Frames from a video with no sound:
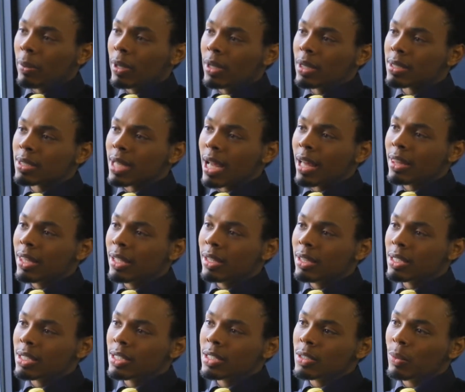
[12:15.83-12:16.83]
because I think
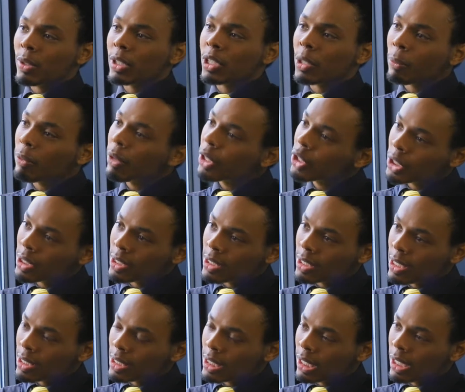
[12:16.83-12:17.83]
this is where depression
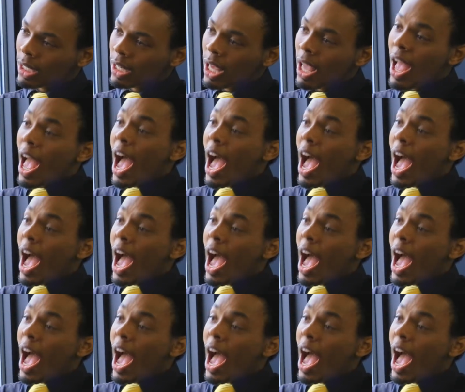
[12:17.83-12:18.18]
sets in.